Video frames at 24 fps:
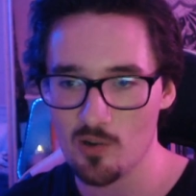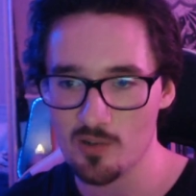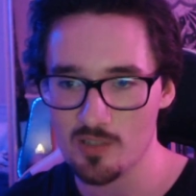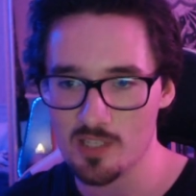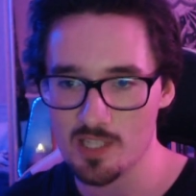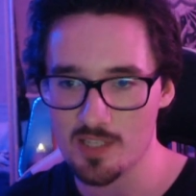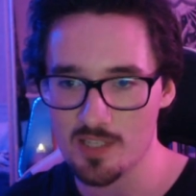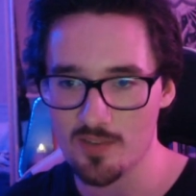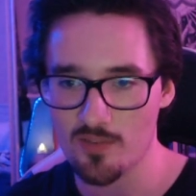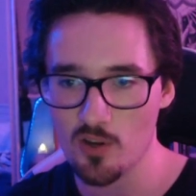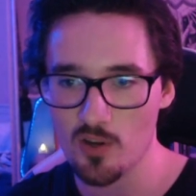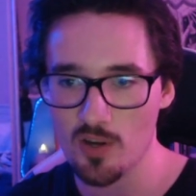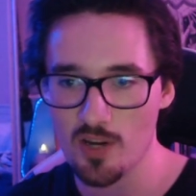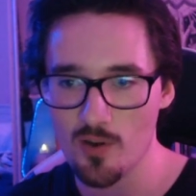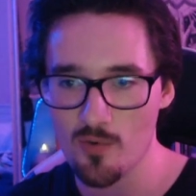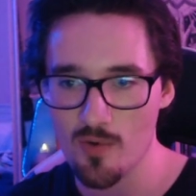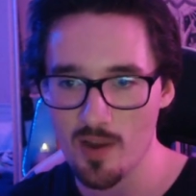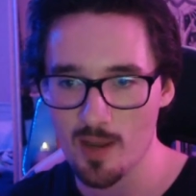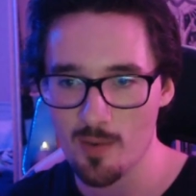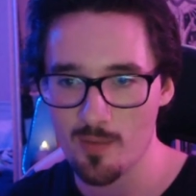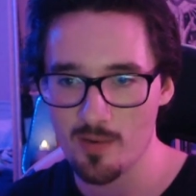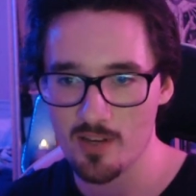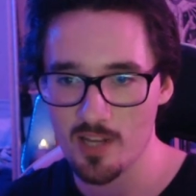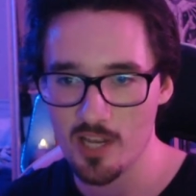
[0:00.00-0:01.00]
says, "Have you got any
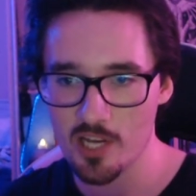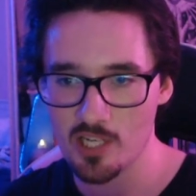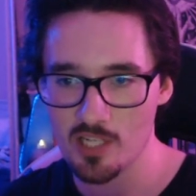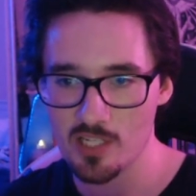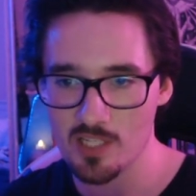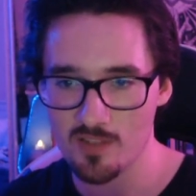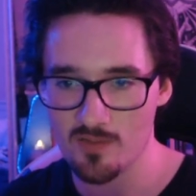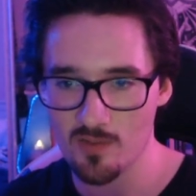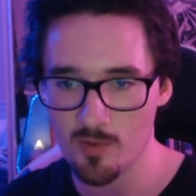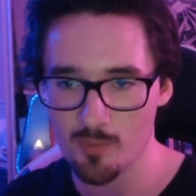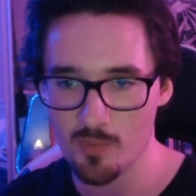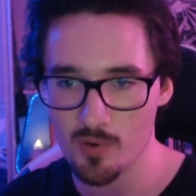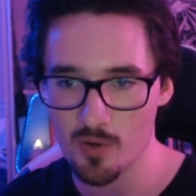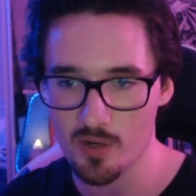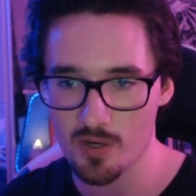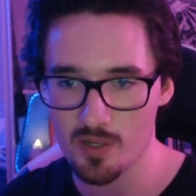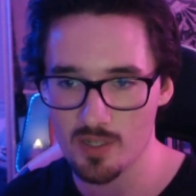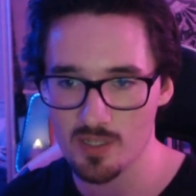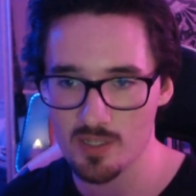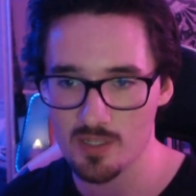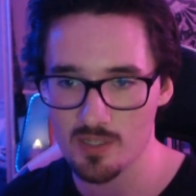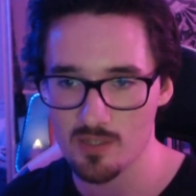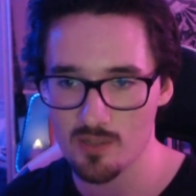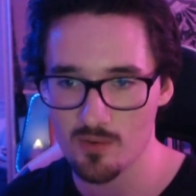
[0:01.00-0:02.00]
recommendations for
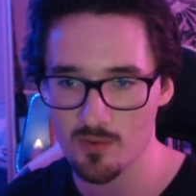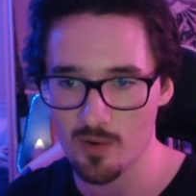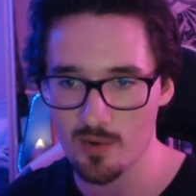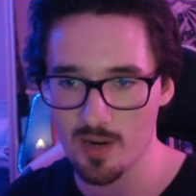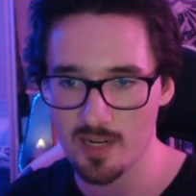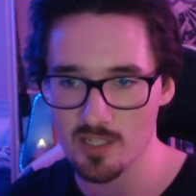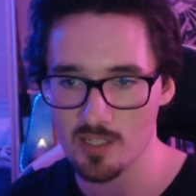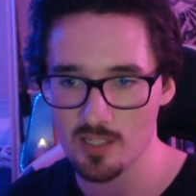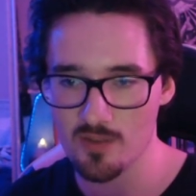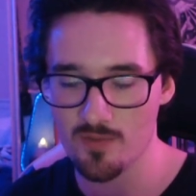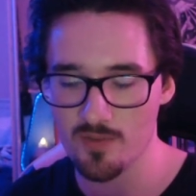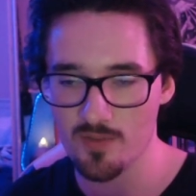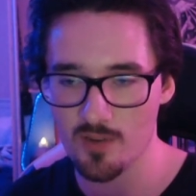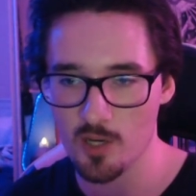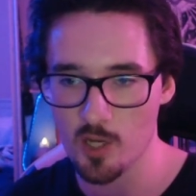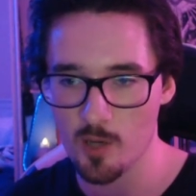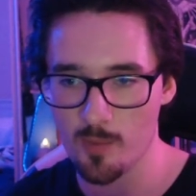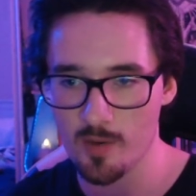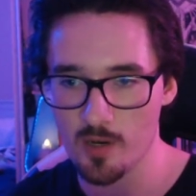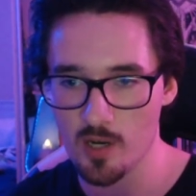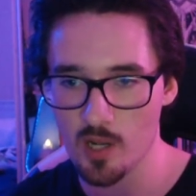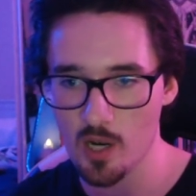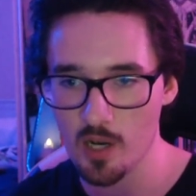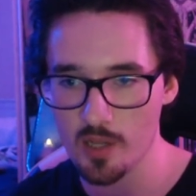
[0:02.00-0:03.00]
books relating to
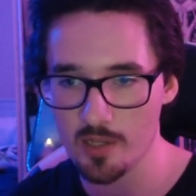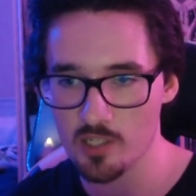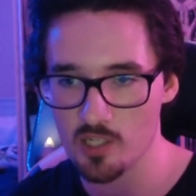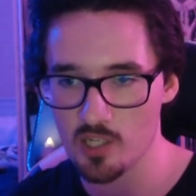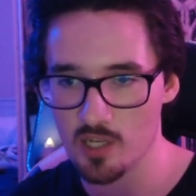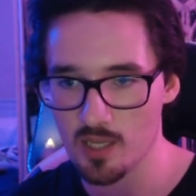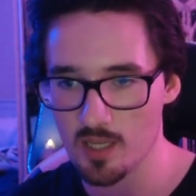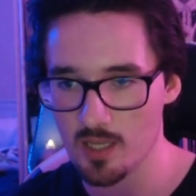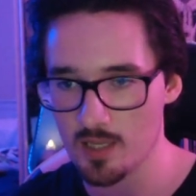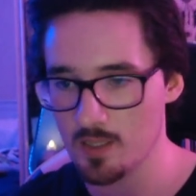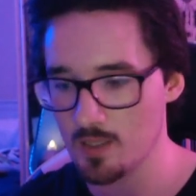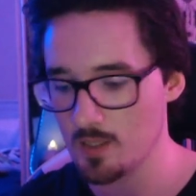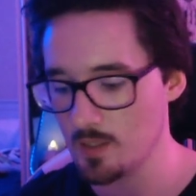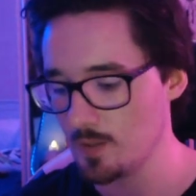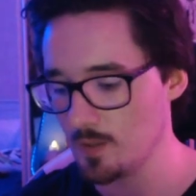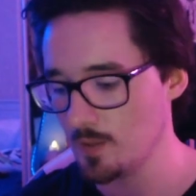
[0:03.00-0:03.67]
phenomenology?"